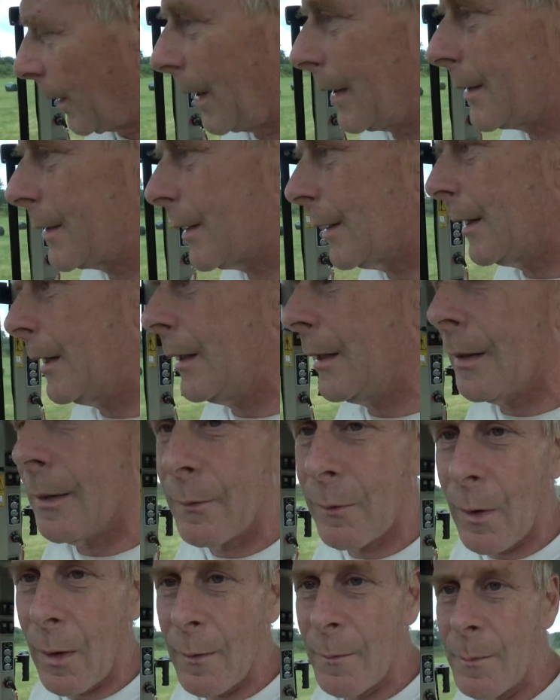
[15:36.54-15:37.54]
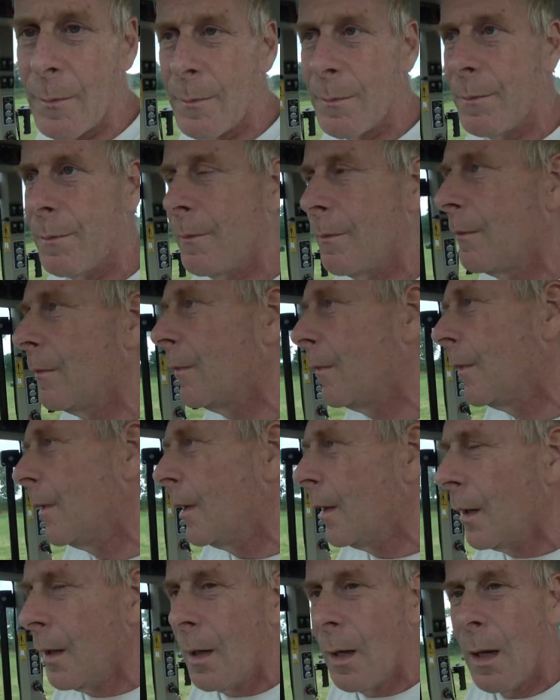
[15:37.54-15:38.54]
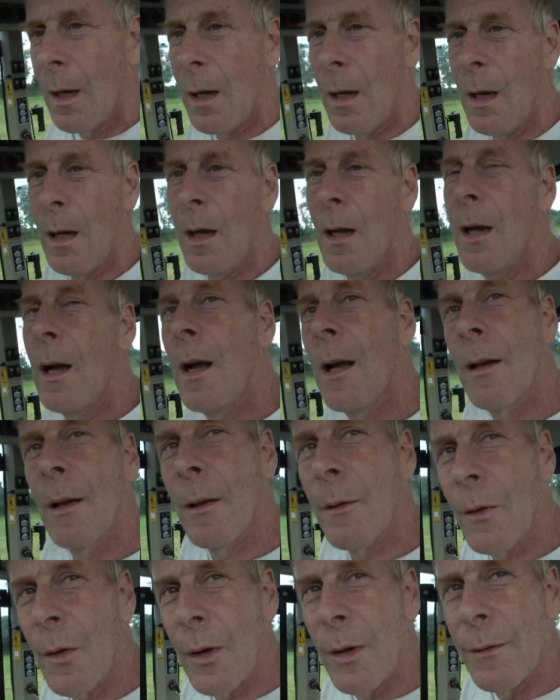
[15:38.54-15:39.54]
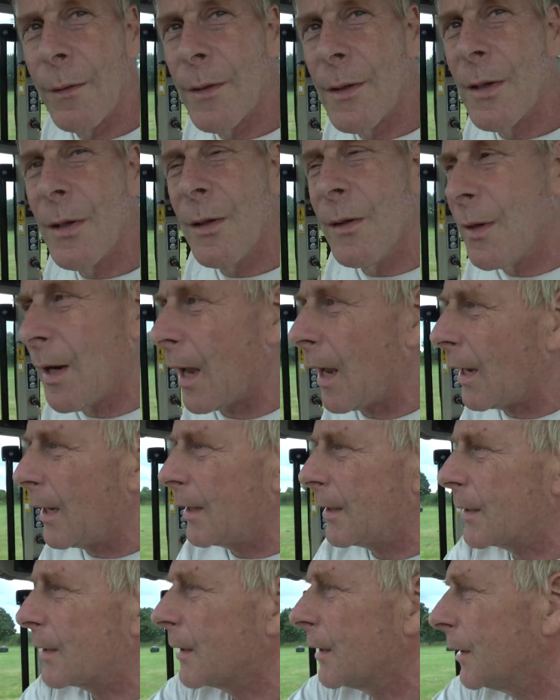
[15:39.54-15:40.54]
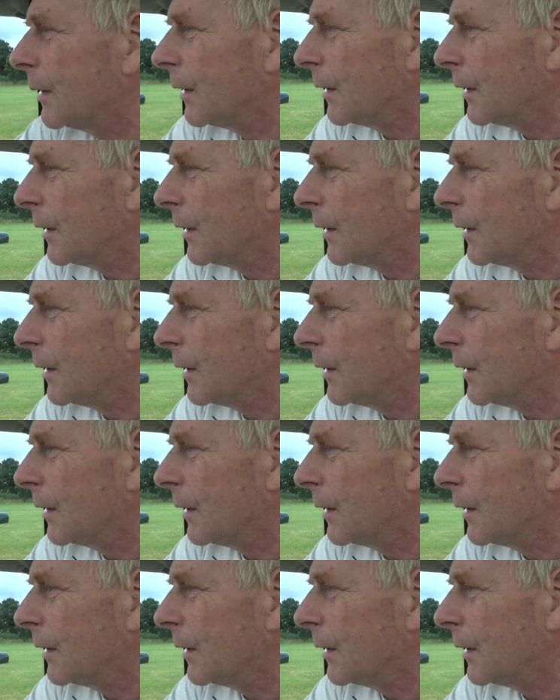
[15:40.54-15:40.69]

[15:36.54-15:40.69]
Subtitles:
basically, arriving, and I've got it for 2 days.